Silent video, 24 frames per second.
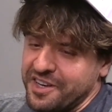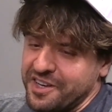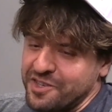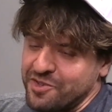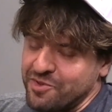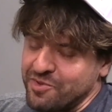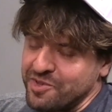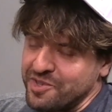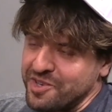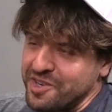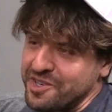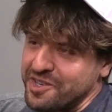I
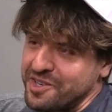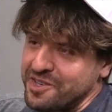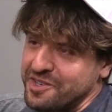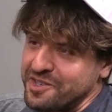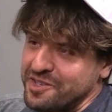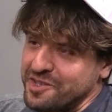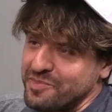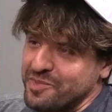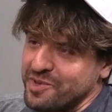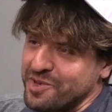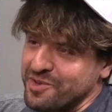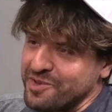try not to
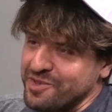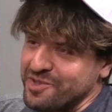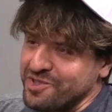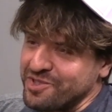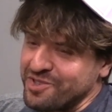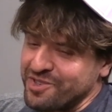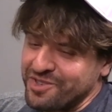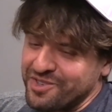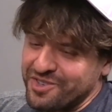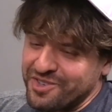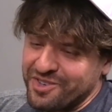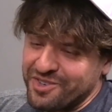disparage
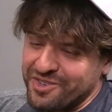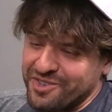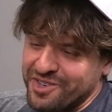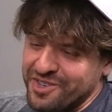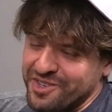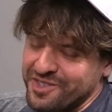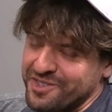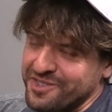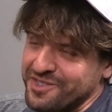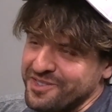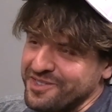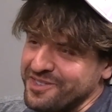our
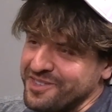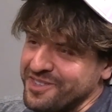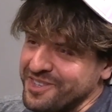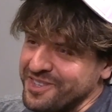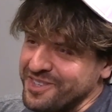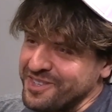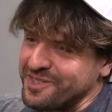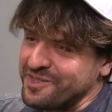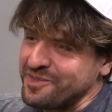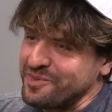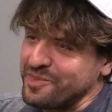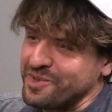cousins
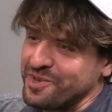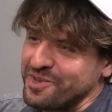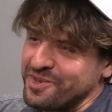too